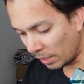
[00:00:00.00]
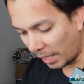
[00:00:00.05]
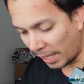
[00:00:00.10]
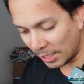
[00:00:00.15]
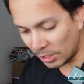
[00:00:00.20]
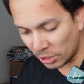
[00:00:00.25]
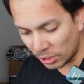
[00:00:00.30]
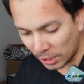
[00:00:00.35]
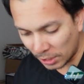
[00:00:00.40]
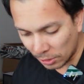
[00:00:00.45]

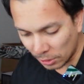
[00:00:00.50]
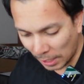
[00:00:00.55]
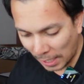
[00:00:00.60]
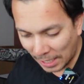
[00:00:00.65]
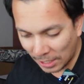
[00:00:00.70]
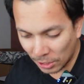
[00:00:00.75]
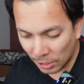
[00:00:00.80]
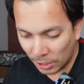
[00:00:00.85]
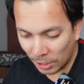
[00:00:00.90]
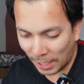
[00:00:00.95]
And just as,
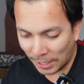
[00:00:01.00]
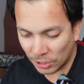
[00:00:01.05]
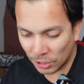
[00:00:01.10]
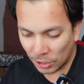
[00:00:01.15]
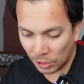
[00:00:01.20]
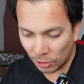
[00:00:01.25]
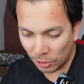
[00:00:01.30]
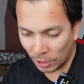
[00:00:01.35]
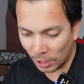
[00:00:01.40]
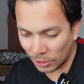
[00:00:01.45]
as a
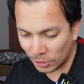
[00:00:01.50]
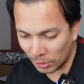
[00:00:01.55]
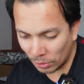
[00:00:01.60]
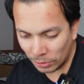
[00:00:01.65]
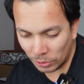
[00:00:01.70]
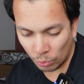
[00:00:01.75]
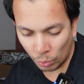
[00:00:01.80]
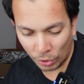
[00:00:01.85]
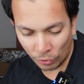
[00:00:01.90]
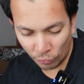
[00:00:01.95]
curiosity, I
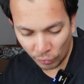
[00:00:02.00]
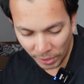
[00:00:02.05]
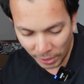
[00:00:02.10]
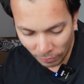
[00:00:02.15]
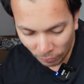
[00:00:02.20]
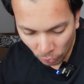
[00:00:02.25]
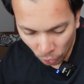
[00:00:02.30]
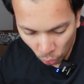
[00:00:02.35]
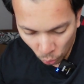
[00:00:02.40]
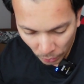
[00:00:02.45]
just wanna read
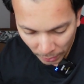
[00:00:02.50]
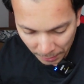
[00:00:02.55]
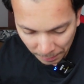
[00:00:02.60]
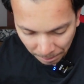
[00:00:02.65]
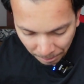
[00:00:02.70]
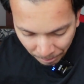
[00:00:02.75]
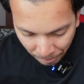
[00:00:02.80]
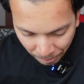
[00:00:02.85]
it real quick.